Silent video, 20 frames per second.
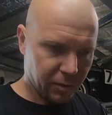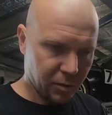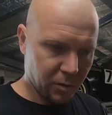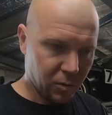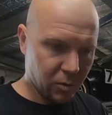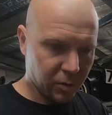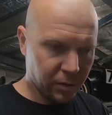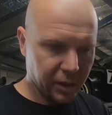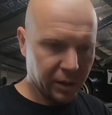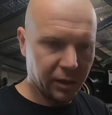
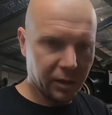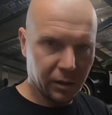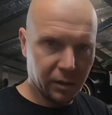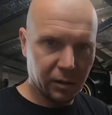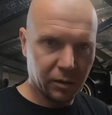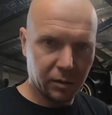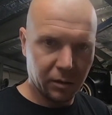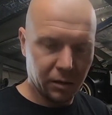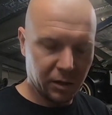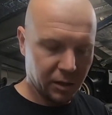or your
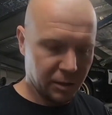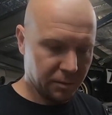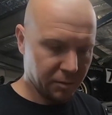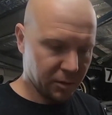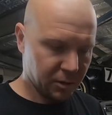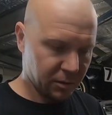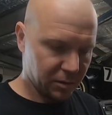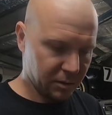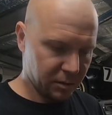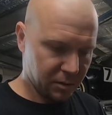
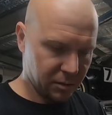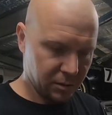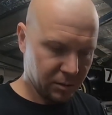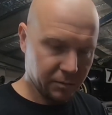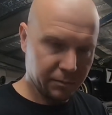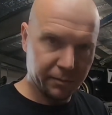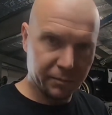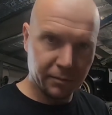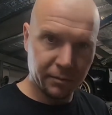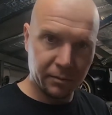gearbox is
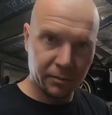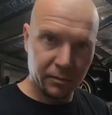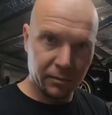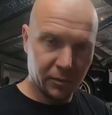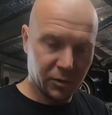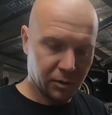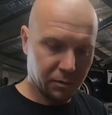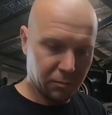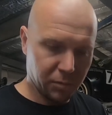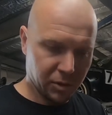
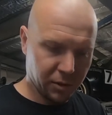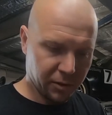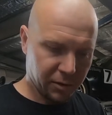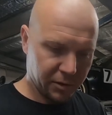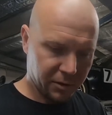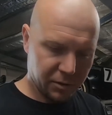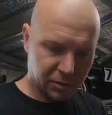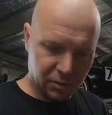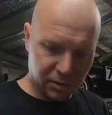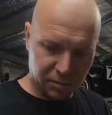on
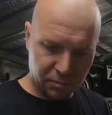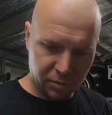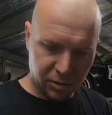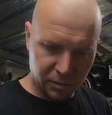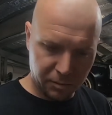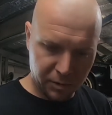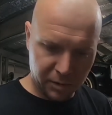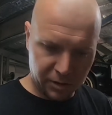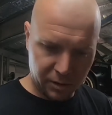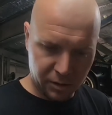borrowed time pretty
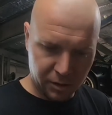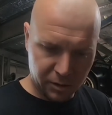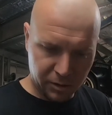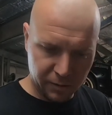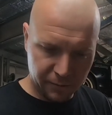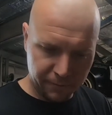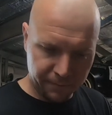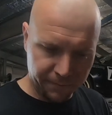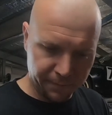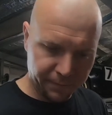much.
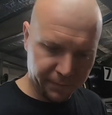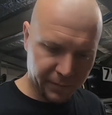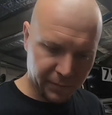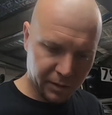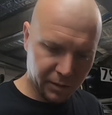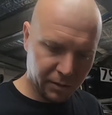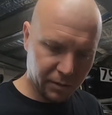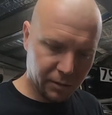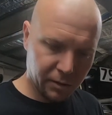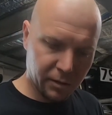
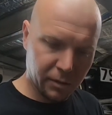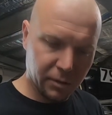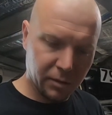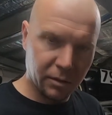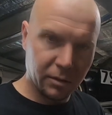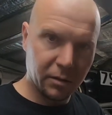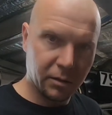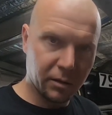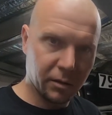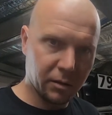
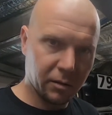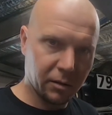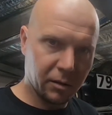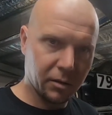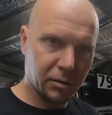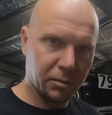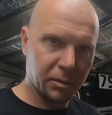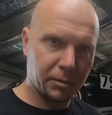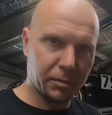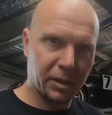So
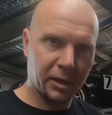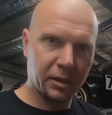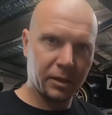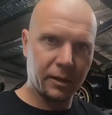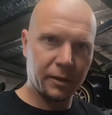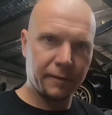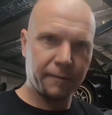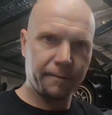I'll be back to you.